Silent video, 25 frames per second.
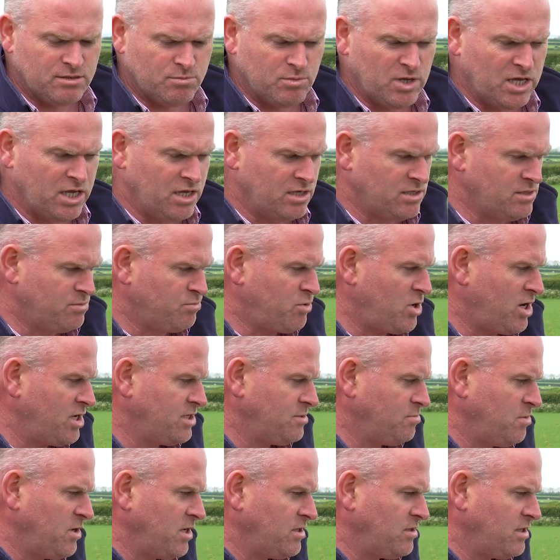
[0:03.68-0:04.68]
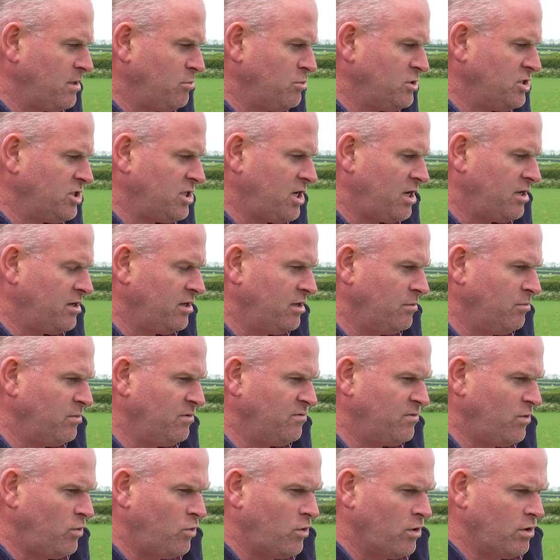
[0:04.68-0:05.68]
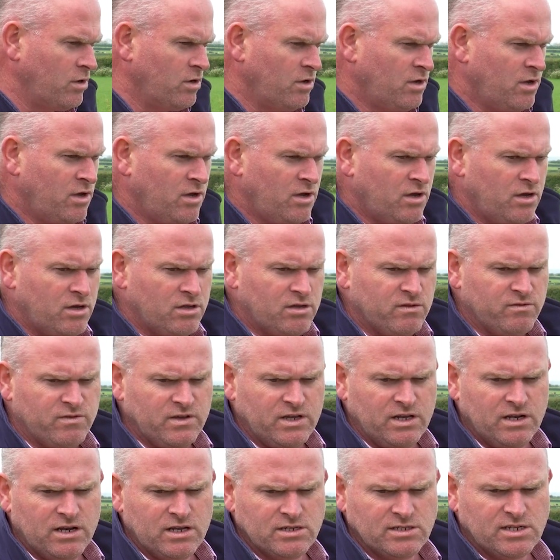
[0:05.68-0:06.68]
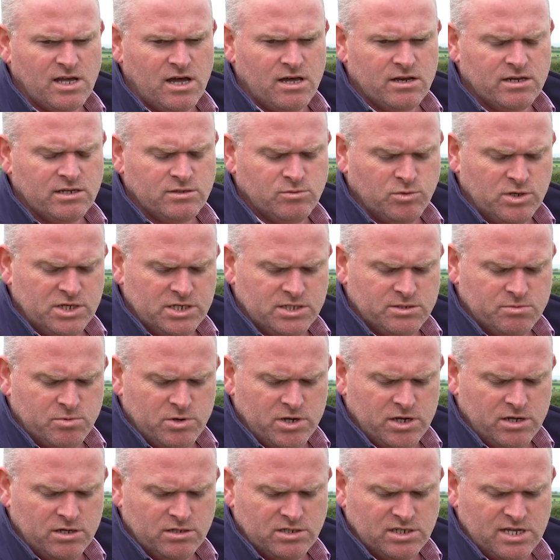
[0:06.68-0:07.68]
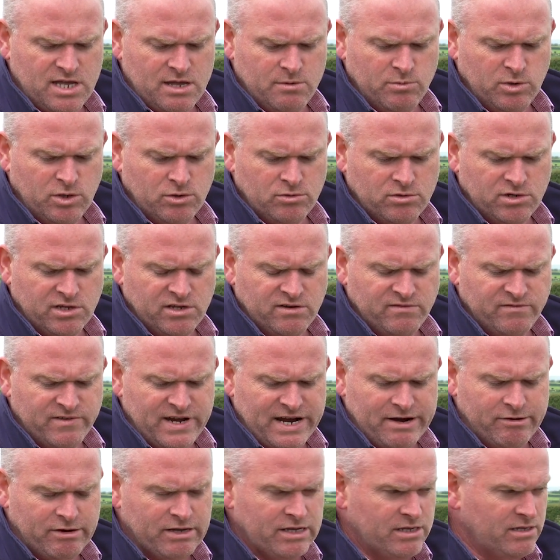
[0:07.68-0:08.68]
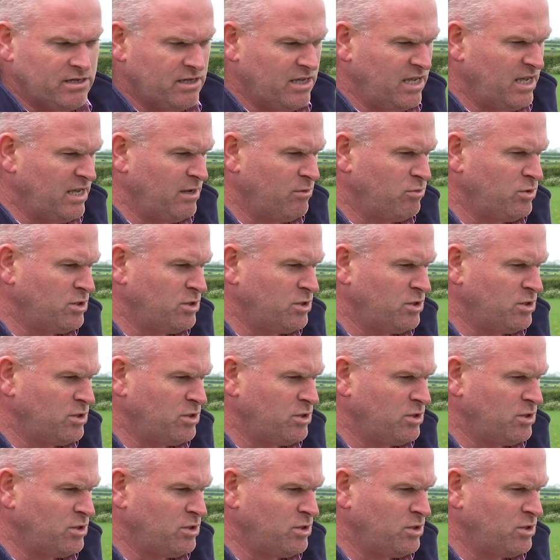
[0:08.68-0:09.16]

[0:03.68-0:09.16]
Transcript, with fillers: of May. It's a prospect that we shot in before. The field has got its weed spray, its Camion Canvara, uh,